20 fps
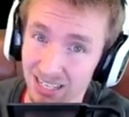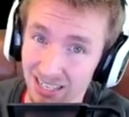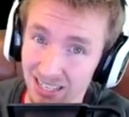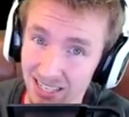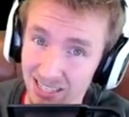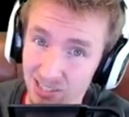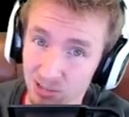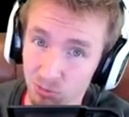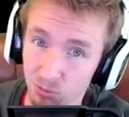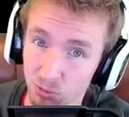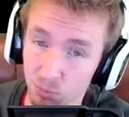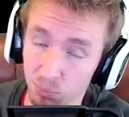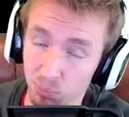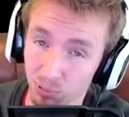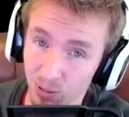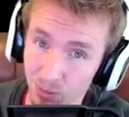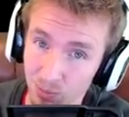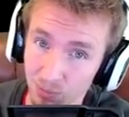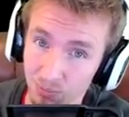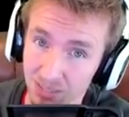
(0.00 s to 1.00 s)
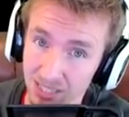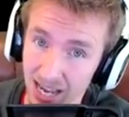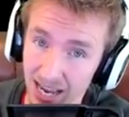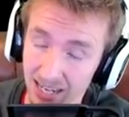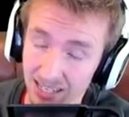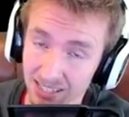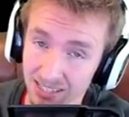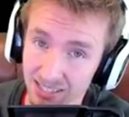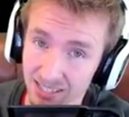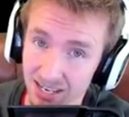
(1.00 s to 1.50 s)
is through premium
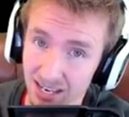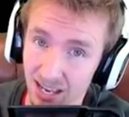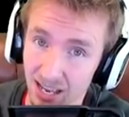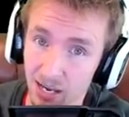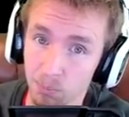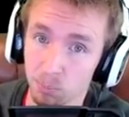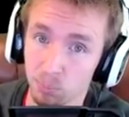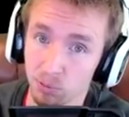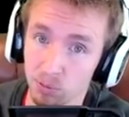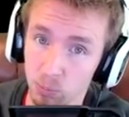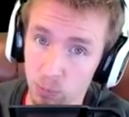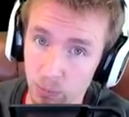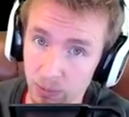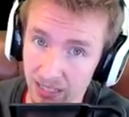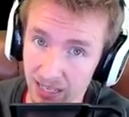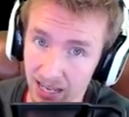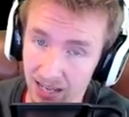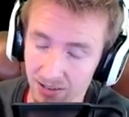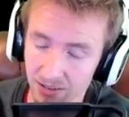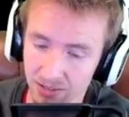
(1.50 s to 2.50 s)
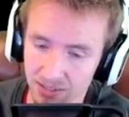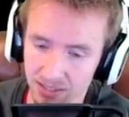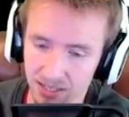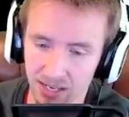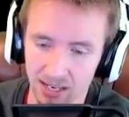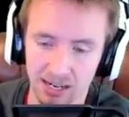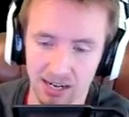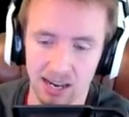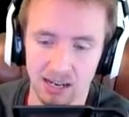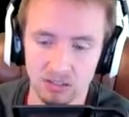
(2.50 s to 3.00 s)
tanks and premium accounts.
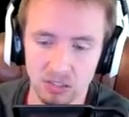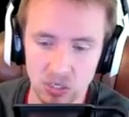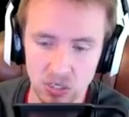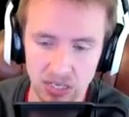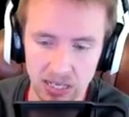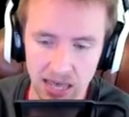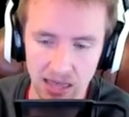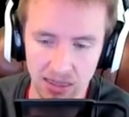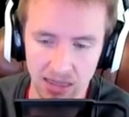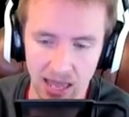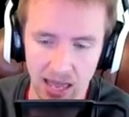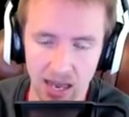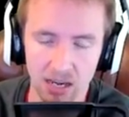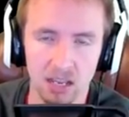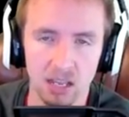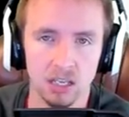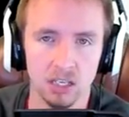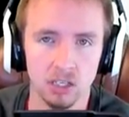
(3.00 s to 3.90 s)
And how do you get that?